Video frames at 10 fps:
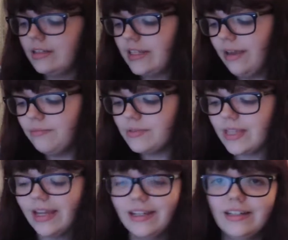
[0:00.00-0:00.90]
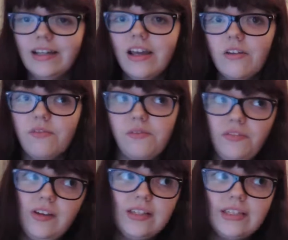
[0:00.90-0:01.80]
tips for
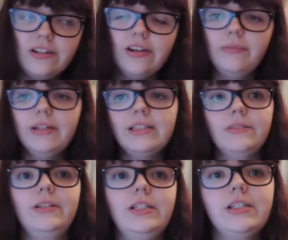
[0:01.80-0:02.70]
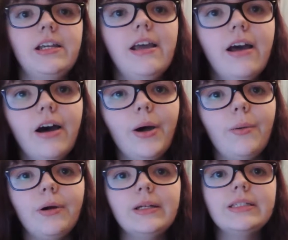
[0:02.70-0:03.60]
first timers, which I
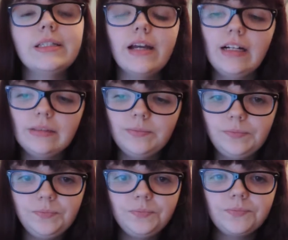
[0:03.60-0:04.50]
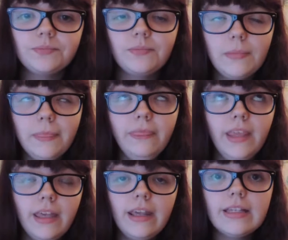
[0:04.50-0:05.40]
was.
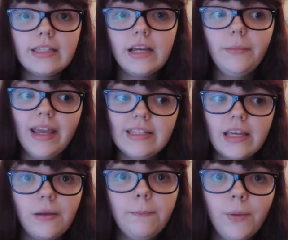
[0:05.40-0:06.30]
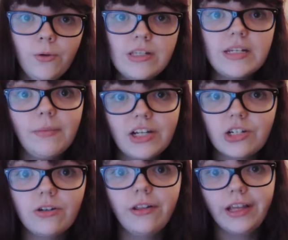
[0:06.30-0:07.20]
It is amazing, most
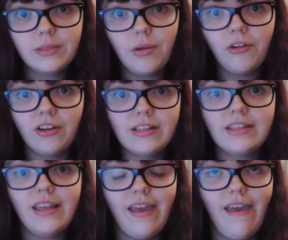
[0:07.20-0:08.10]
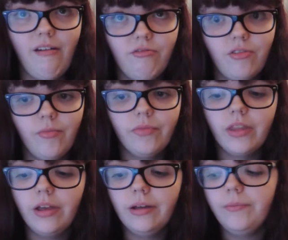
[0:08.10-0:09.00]
magical experience ever.
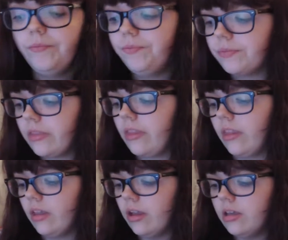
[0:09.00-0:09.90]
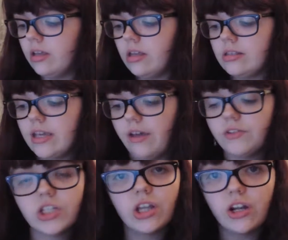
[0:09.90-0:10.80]
So yeah,
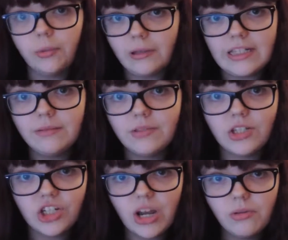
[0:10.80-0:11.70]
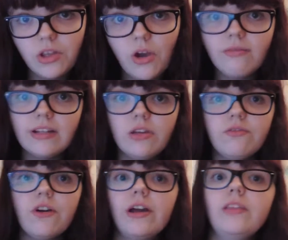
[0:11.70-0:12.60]
I've just got a couple of tips to share with you. Hopefully you
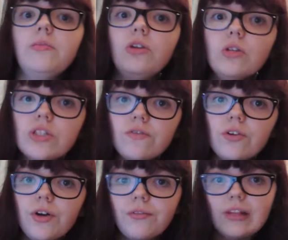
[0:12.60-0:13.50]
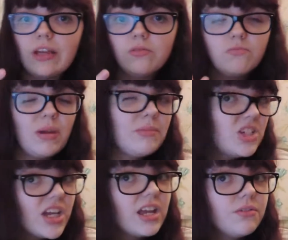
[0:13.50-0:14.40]
find them useful. Hopefully you can maybe
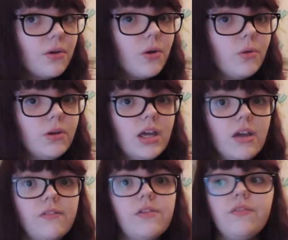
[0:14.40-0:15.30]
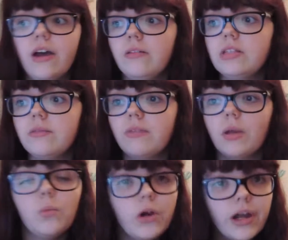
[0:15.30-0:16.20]
share your own. If you found
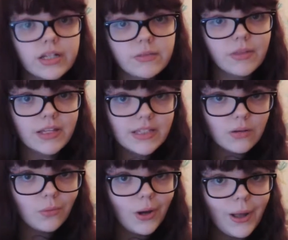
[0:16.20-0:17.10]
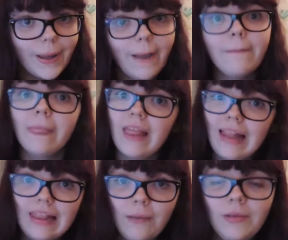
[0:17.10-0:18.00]
something worked, something didn't work,
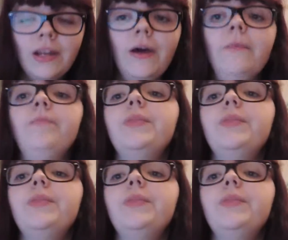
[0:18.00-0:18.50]
let me know.